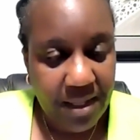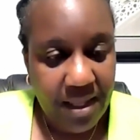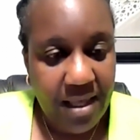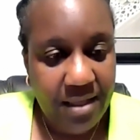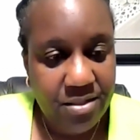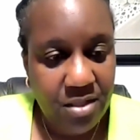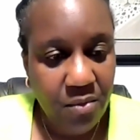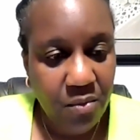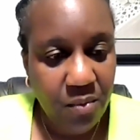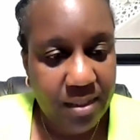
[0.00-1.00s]
And so
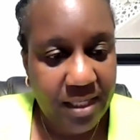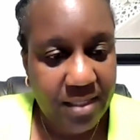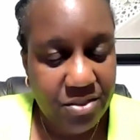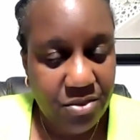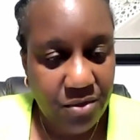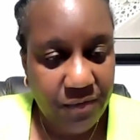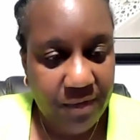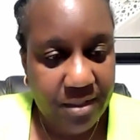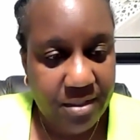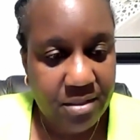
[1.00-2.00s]
with that
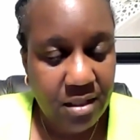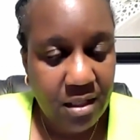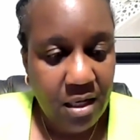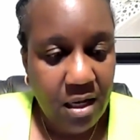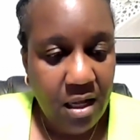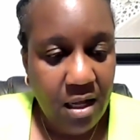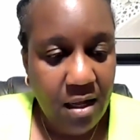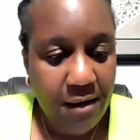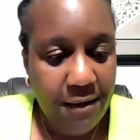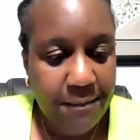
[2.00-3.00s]
service,
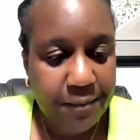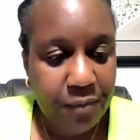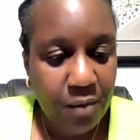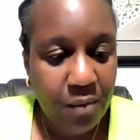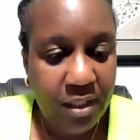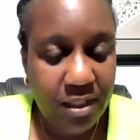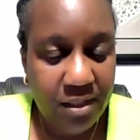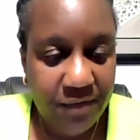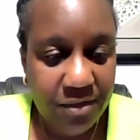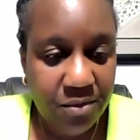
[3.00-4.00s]
when
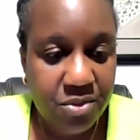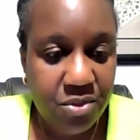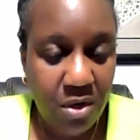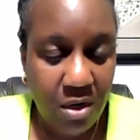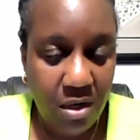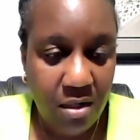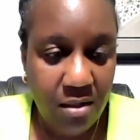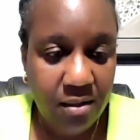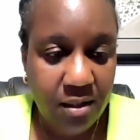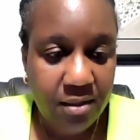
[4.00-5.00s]
individuals
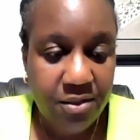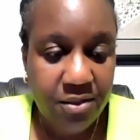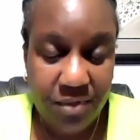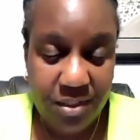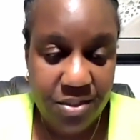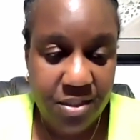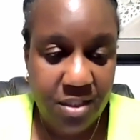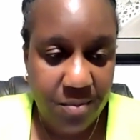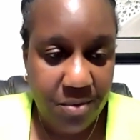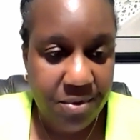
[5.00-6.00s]
call the 3-digit
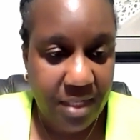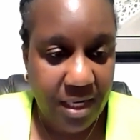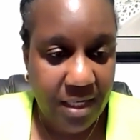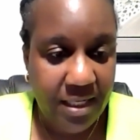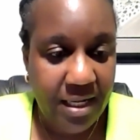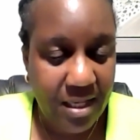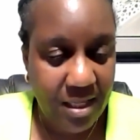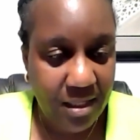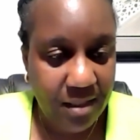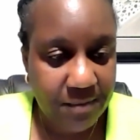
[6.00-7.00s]
number
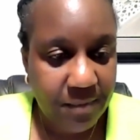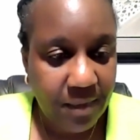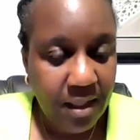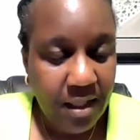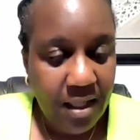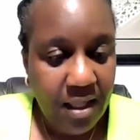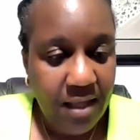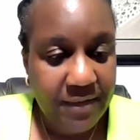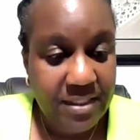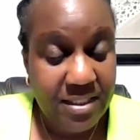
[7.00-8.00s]
988, If
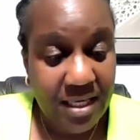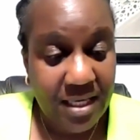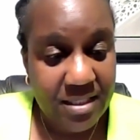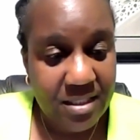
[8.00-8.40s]
it's assessed